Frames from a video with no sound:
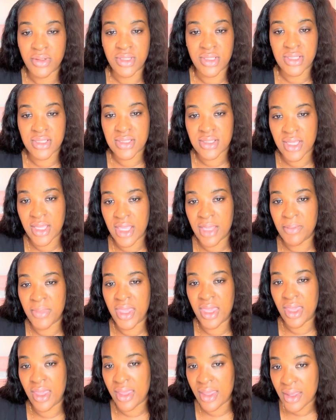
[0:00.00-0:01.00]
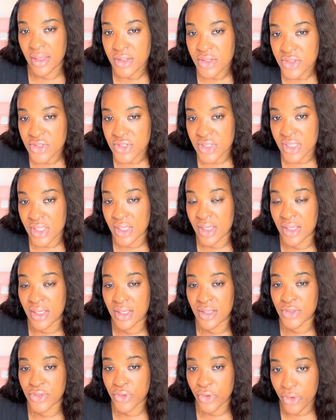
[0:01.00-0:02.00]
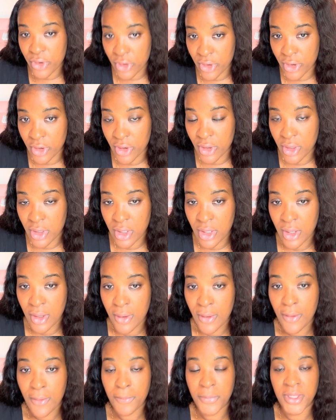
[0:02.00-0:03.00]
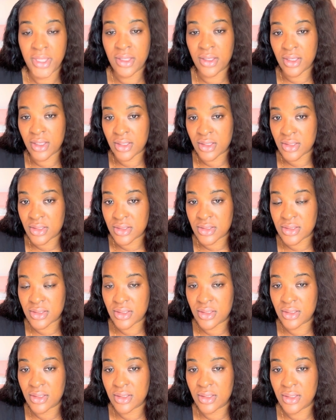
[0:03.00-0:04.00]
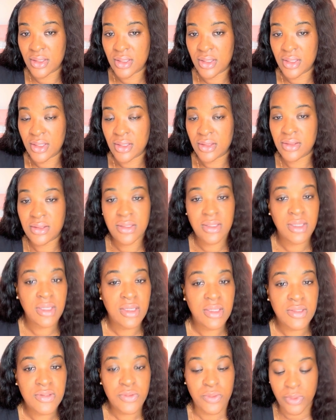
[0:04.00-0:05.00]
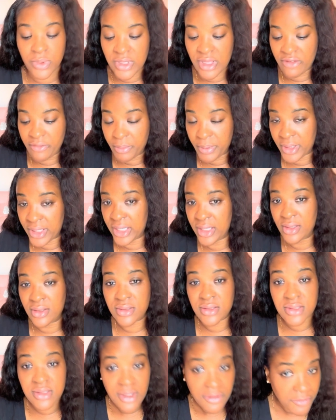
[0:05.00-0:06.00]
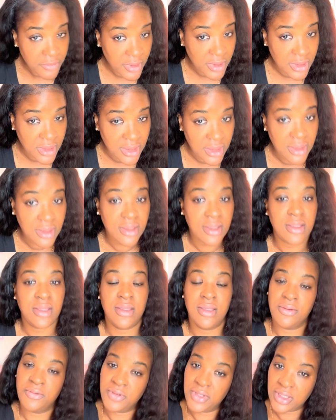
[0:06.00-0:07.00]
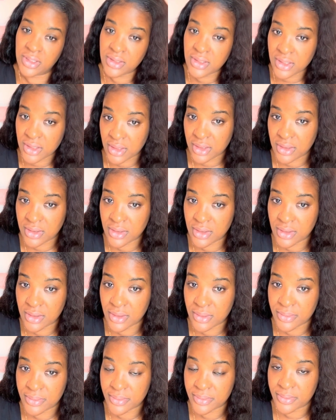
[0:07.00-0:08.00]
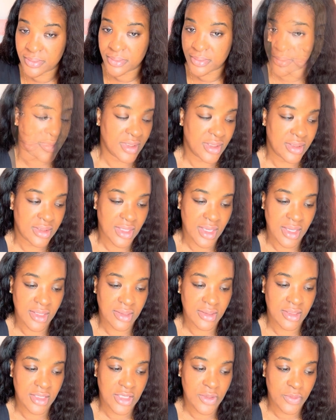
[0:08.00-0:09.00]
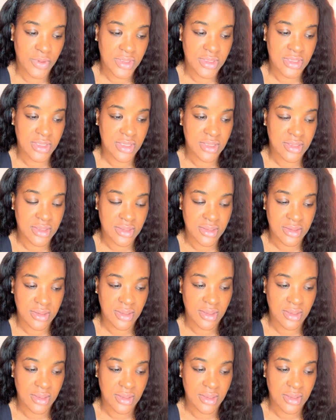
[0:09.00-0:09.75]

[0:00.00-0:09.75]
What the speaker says: the same energy as her, because things would have played differently if he did. That he was this,